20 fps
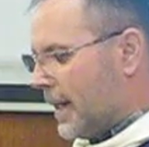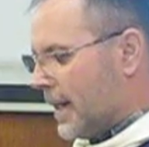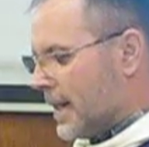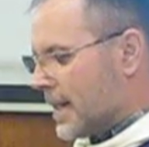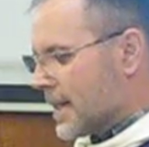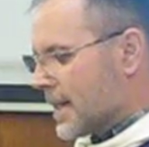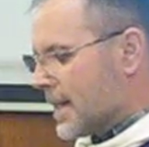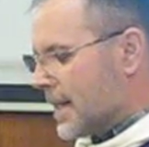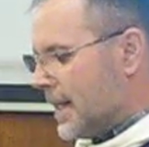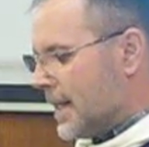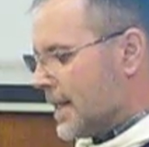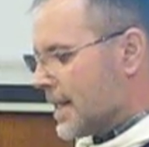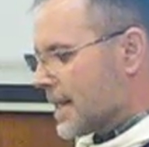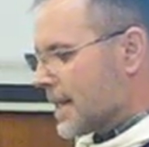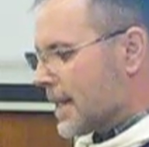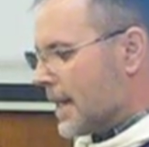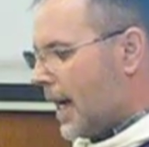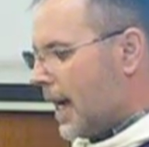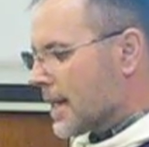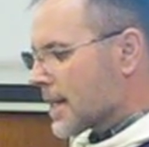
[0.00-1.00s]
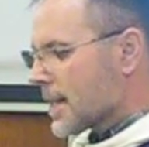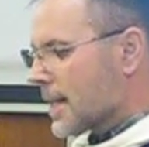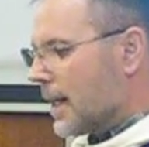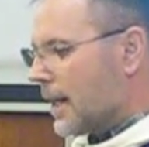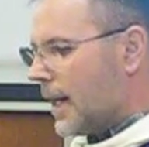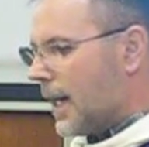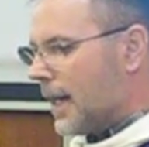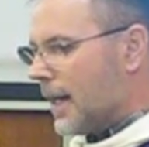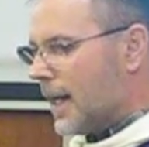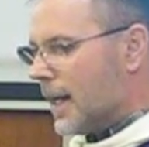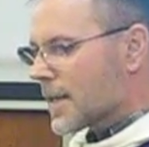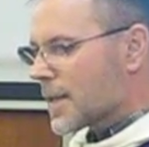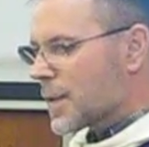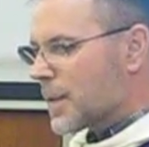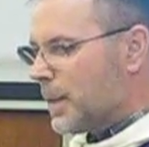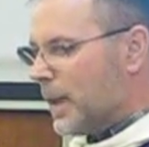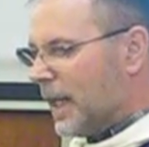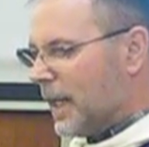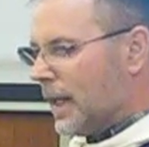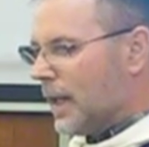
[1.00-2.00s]
sees Azariah
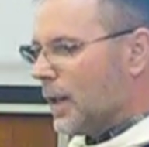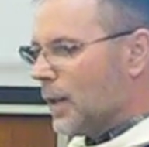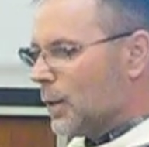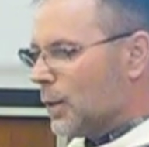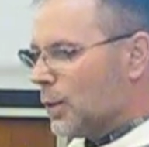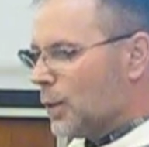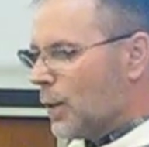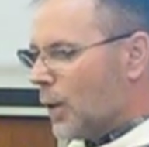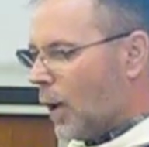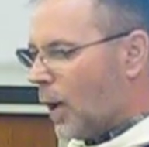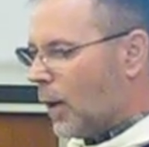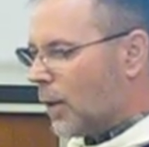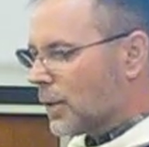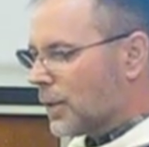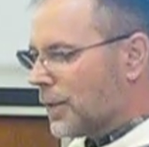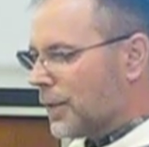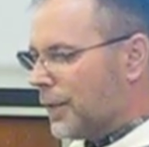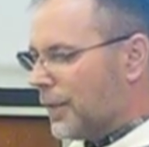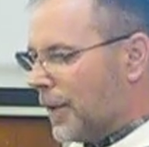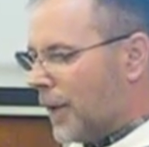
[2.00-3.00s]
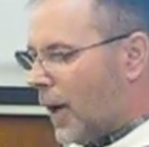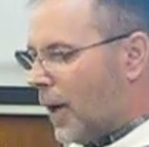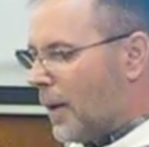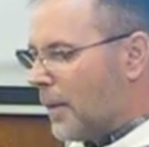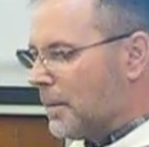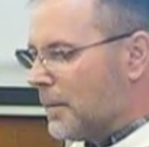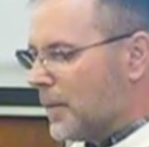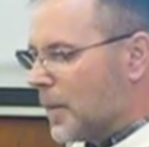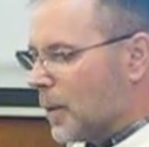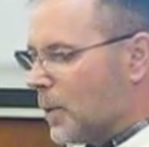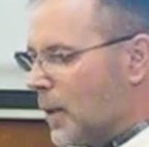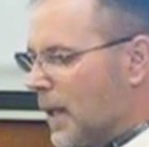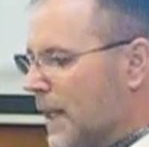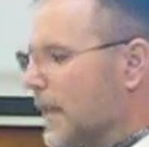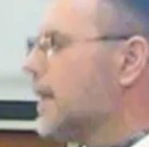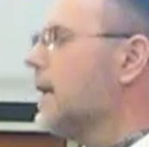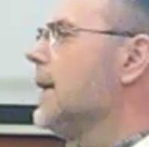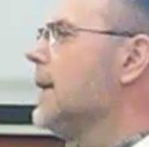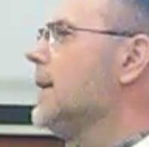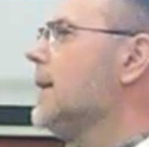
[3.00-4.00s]
speaking to God from
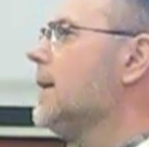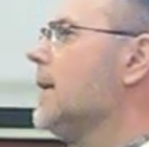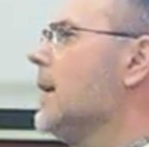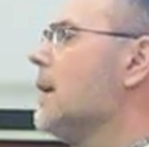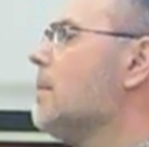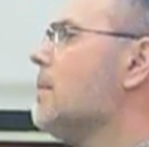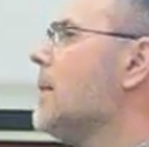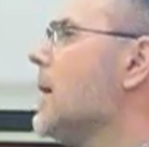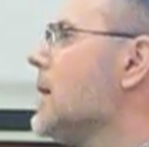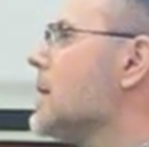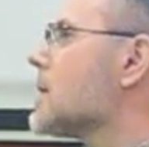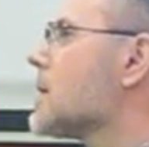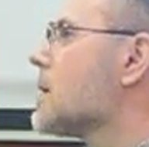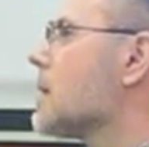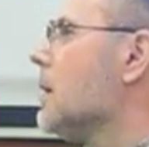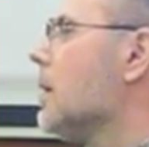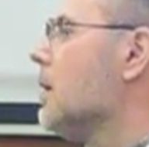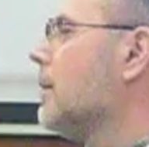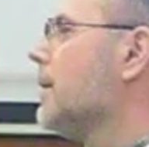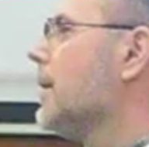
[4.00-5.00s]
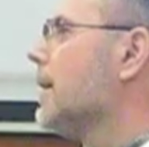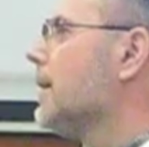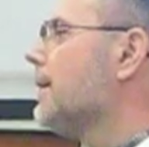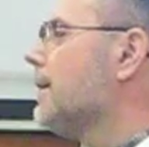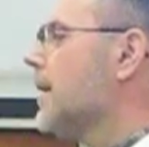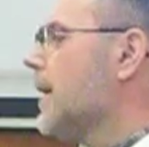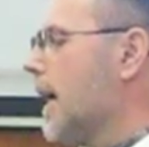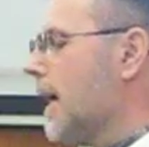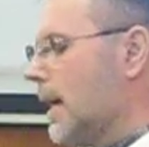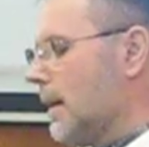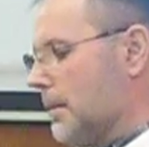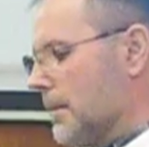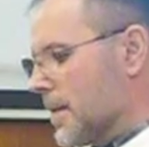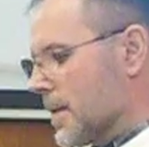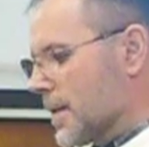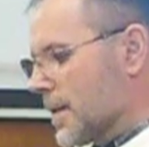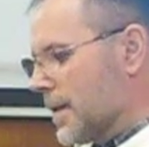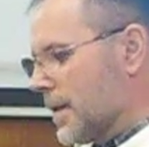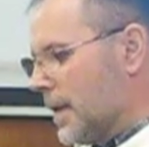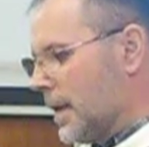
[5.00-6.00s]
within the midst of the
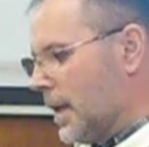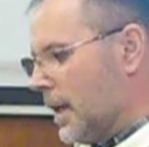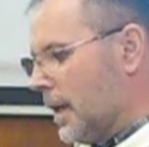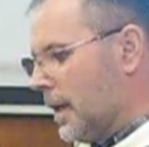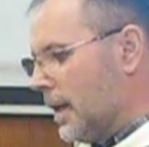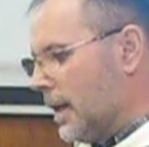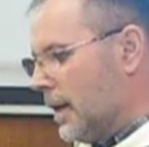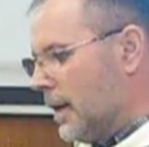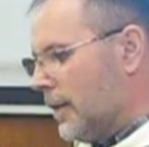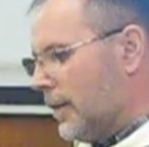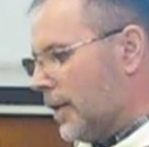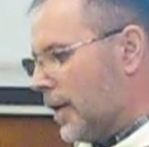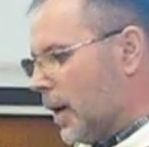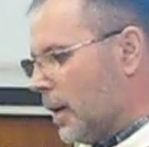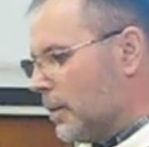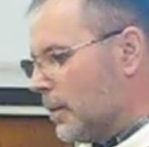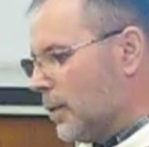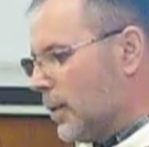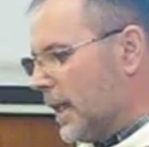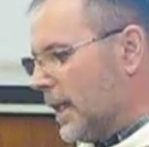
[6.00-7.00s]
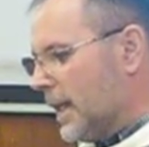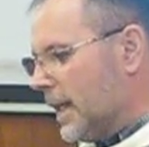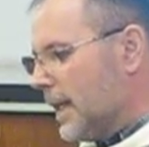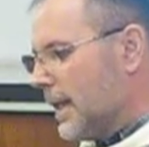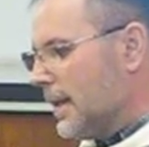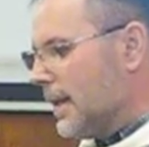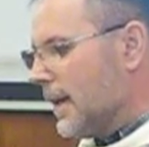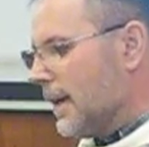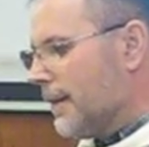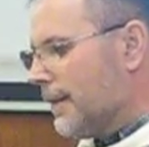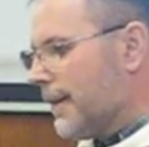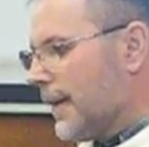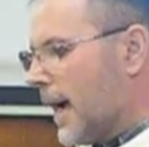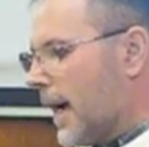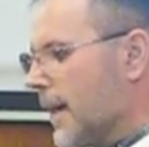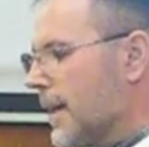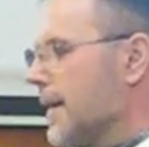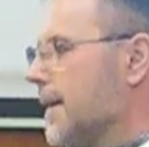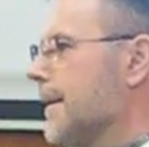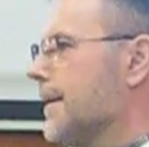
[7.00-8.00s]
flames, from within the
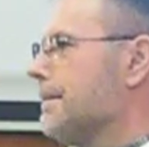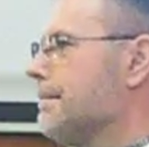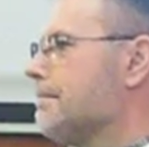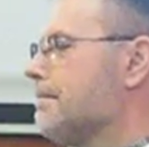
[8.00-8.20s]
fire,